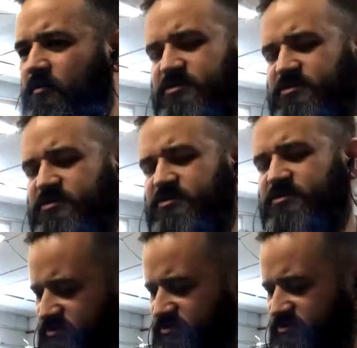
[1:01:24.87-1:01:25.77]
you just
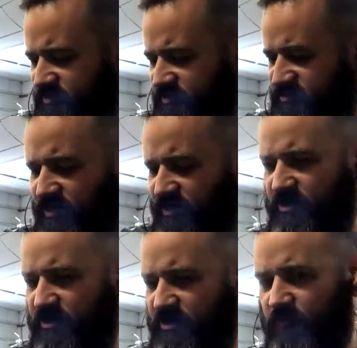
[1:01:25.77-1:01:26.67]
see somebody did a
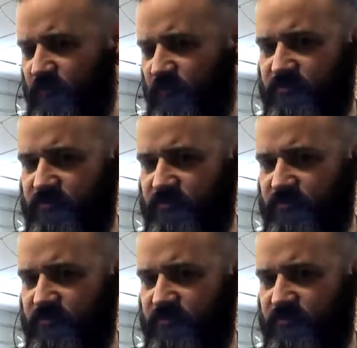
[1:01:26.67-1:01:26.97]
sidecar on one of